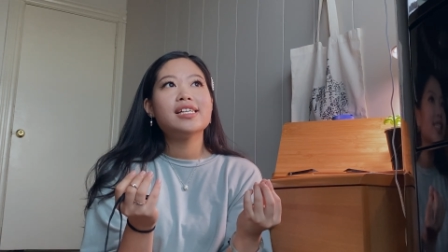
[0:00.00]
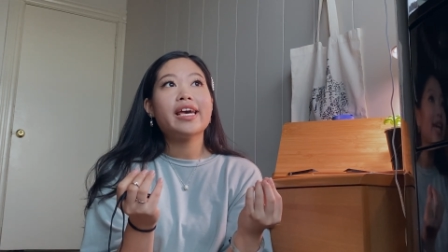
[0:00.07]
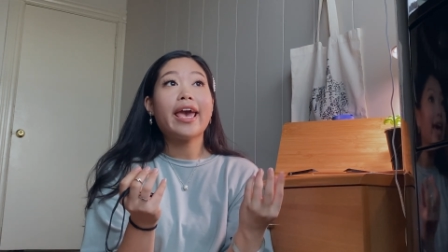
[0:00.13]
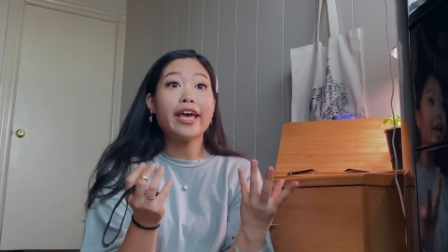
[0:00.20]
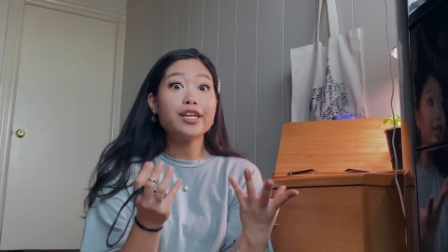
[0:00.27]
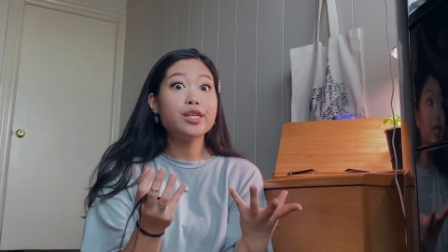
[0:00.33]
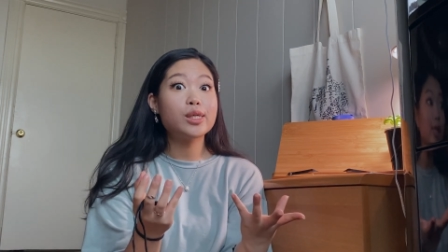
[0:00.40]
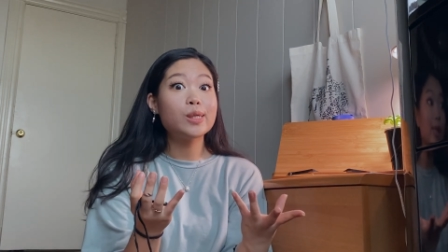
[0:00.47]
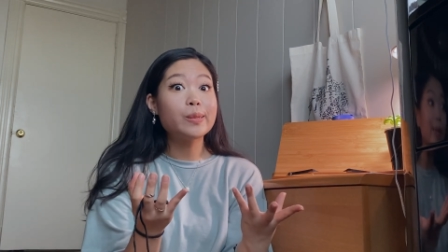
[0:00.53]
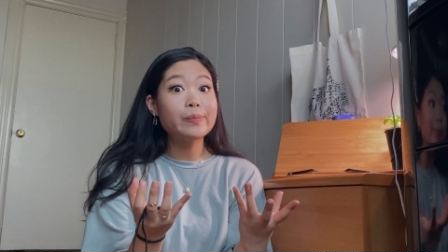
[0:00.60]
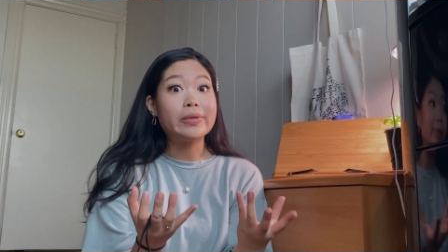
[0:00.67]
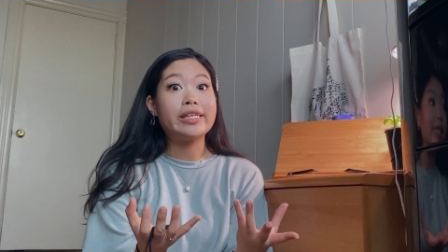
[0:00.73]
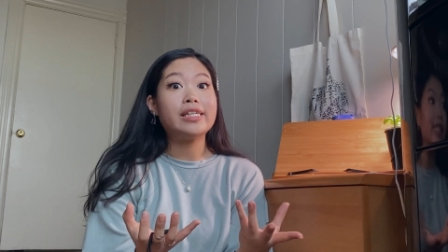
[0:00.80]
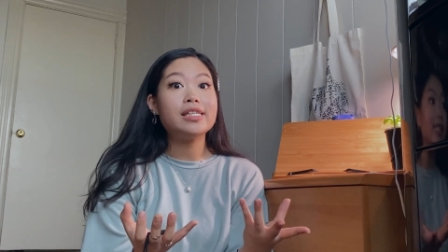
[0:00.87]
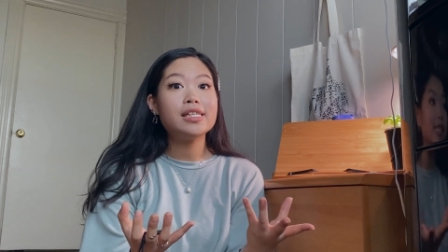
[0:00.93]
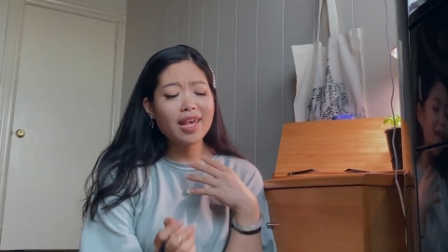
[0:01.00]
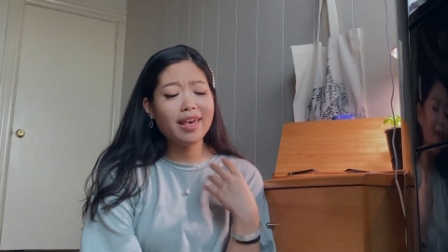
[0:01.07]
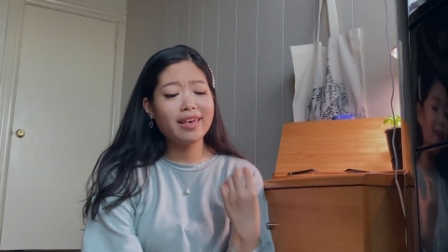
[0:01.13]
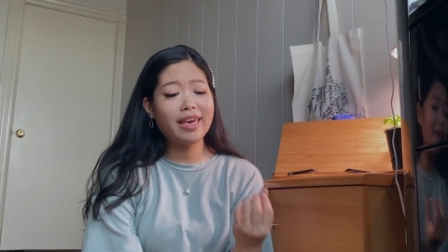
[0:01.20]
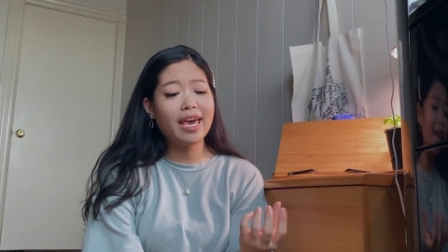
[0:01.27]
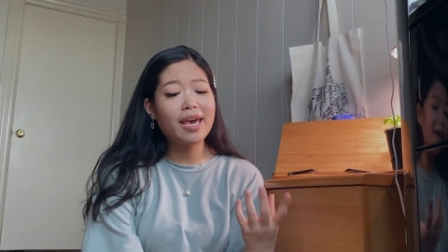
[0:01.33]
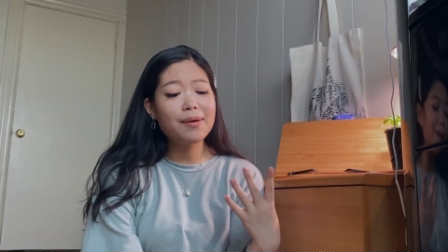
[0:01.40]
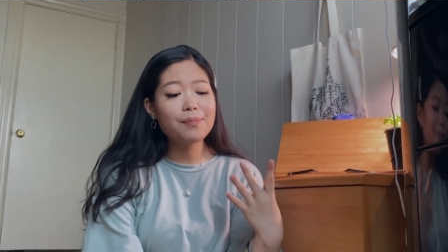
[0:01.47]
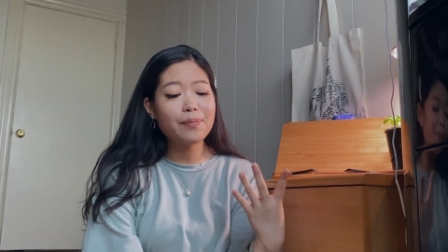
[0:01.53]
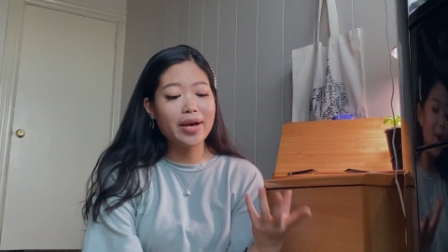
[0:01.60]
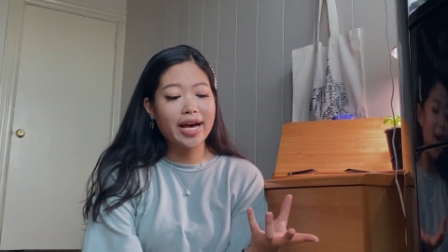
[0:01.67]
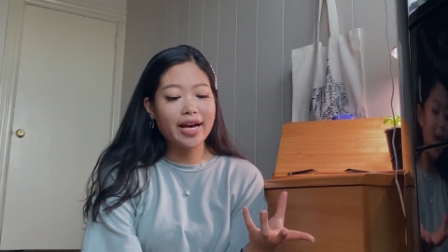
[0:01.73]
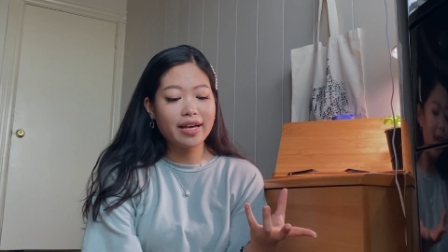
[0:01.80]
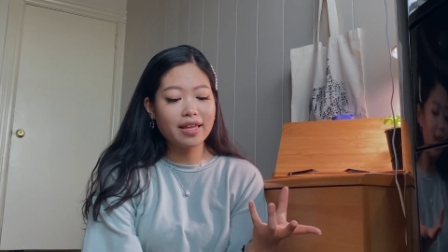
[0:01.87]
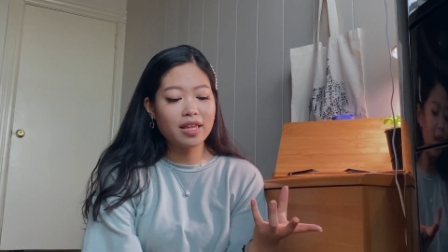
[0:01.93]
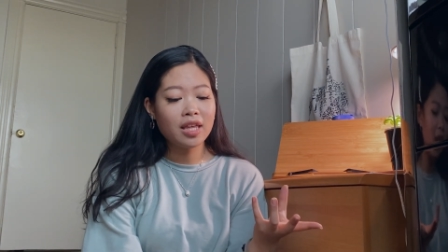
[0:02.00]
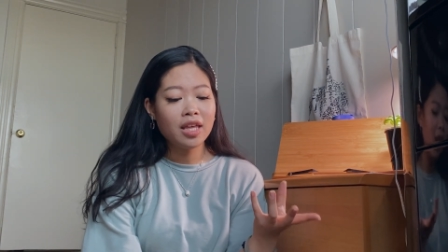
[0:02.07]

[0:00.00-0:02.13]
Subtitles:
and humid. I came back